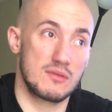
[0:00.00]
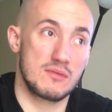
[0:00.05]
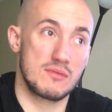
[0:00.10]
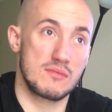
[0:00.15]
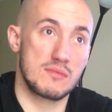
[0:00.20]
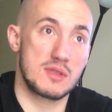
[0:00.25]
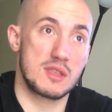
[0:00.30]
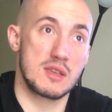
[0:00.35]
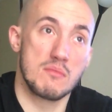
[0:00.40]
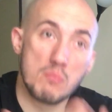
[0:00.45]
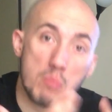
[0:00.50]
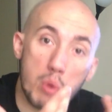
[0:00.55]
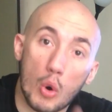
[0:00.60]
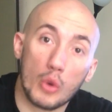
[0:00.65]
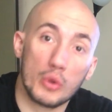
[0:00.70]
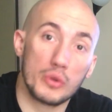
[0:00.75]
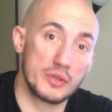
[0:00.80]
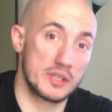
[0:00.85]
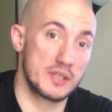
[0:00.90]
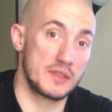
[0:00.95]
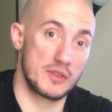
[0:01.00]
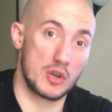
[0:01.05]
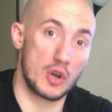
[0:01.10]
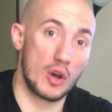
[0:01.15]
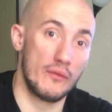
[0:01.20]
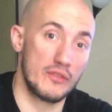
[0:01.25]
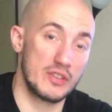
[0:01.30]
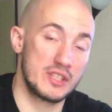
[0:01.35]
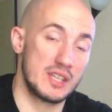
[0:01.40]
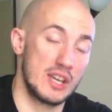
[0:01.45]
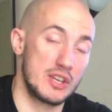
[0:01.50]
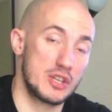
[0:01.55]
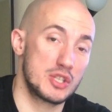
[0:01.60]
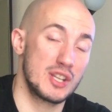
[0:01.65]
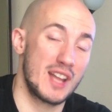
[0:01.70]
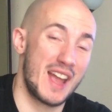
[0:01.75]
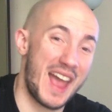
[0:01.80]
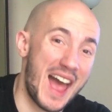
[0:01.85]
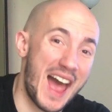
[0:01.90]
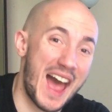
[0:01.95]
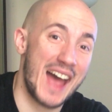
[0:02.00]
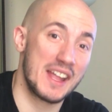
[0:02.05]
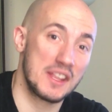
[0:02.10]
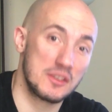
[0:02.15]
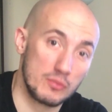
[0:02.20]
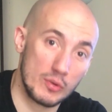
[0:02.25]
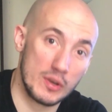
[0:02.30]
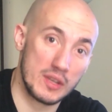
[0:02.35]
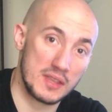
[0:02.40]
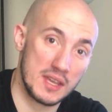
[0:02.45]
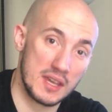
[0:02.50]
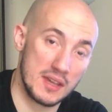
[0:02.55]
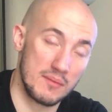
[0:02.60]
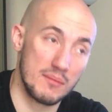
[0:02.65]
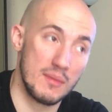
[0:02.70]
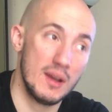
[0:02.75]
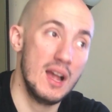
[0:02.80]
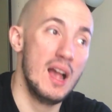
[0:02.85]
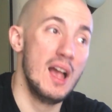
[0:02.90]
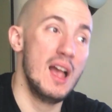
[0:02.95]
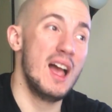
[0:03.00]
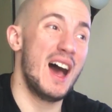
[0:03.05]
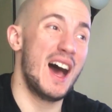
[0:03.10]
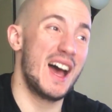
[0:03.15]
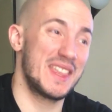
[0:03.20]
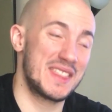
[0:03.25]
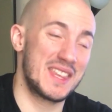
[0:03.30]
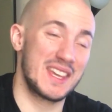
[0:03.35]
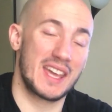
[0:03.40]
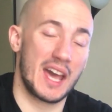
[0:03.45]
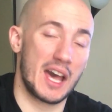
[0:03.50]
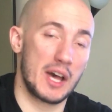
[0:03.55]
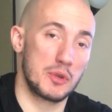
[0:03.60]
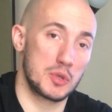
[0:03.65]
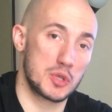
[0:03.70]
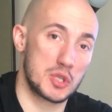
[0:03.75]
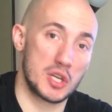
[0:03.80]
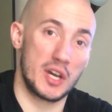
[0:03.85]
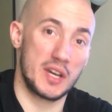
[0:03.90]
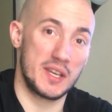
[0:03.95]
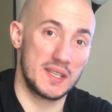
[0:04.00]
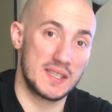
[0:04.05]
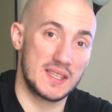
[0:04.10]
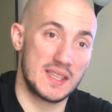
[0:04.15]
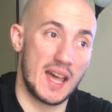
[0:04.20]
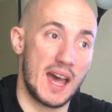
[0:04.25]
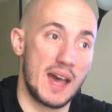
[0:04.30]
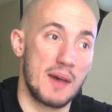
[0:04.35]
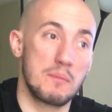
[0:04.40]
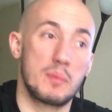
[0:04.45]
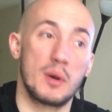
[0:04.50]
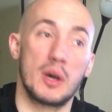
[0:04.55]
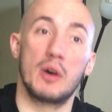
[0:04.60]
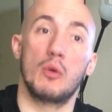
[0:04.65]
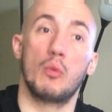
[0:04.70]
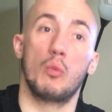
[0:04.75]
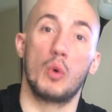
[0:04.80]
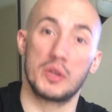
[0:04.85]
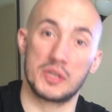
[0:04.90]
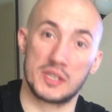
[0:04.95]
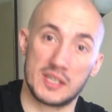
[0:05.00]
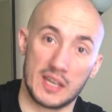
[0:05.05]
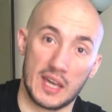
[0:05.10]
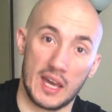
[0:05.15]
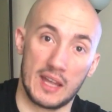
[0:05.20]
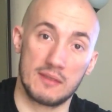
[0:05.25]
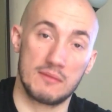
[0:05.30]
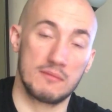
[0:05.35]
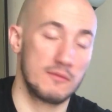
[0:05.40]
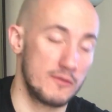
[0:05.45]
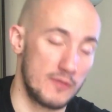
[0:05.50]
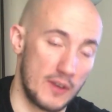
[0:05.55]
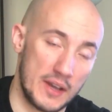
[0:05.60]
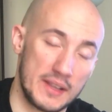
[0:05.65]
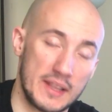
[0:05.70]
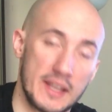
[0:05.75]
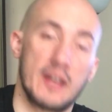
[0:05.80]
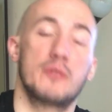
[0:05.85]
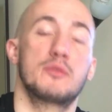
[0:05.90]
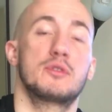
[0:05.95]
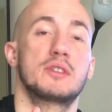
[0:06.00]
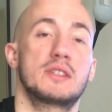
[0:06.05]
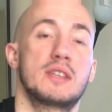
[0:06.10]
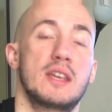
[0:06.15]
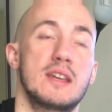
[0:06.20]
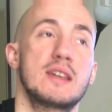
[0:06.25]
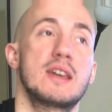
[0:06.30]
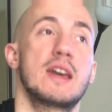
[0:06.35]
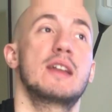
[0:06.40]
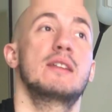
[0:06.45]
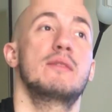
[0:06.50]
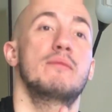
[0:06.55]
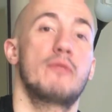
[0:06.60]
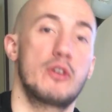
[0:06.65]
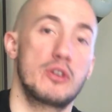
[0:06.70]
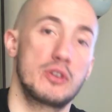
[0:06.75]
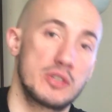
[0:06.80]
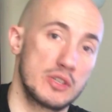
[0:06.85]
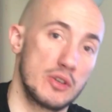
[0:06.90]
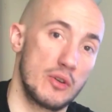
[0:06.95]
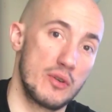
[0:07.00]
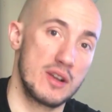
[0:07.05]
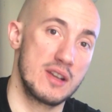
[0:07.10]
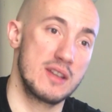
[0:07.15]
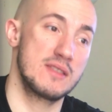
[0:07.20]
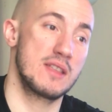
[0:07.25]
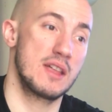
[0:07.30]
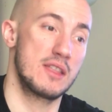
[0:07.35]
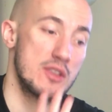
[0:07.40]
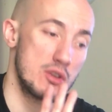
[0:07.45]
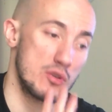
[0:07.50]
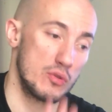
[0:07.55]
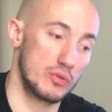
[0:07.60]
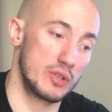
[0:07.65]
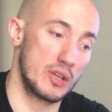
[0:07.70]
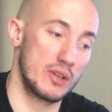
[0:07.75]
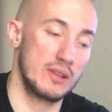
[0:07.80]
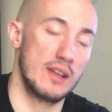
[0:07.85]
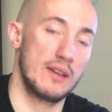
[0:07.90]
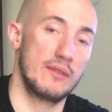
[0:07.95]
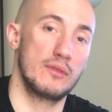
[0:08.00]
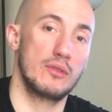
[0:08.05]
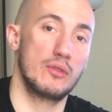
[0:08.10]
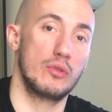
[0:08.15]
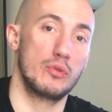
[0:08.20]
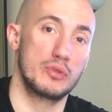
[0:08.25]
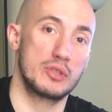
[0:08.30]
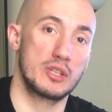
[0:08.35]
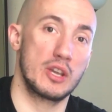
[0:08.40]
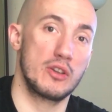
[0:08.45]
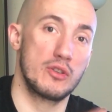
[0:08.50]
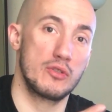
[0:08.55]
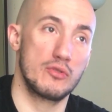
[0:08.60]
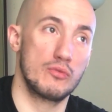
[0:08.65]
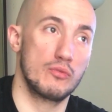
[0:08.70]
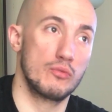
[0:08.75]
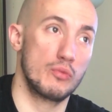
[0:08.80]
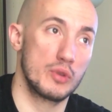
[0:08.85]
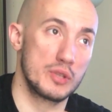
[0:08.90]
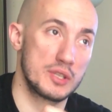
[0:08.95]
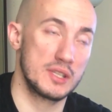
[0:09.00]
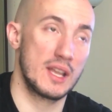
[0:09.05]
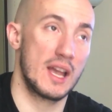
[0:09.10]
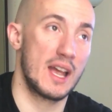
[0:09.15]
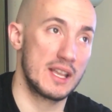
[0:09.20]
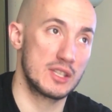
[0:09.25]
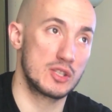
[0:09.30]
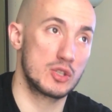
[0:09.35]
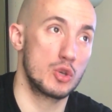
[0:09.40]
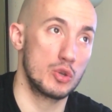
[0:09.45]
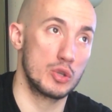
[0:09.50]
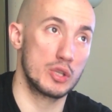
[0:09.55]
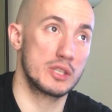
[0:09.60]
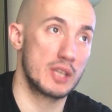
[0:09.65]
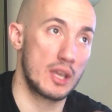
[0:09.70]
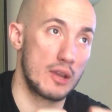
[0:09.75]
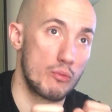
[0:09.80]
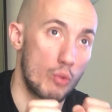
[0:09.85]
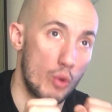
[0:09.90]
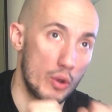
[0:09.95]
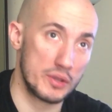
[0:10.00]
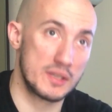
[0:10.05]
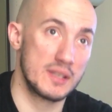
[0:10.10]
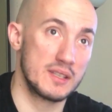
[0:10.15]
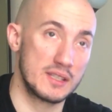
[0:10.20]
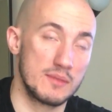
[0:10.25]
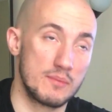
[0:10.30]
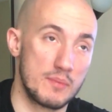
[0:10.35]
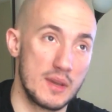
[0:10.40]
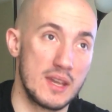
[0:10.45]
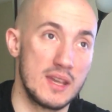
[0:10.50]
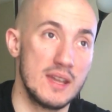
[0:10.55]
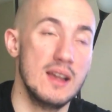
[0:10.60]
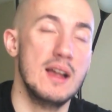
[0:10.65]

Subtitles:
the importance of the conversation I had with him, I think outshines that. But once again, finally, I'll just say again, I'm very sorry that the audio wasn't as good as I want it to be.